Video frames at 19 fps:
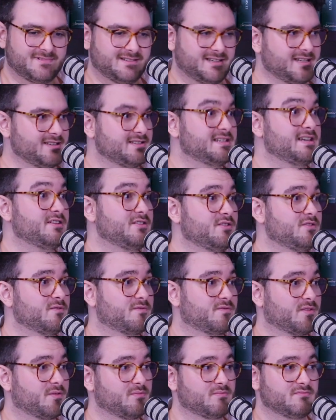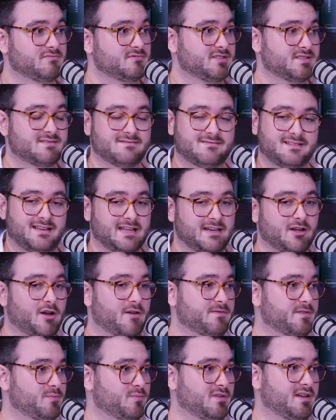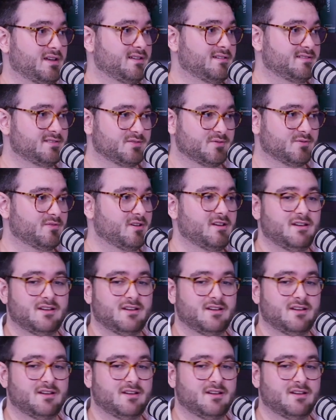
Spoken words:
continue from just getting off the plane to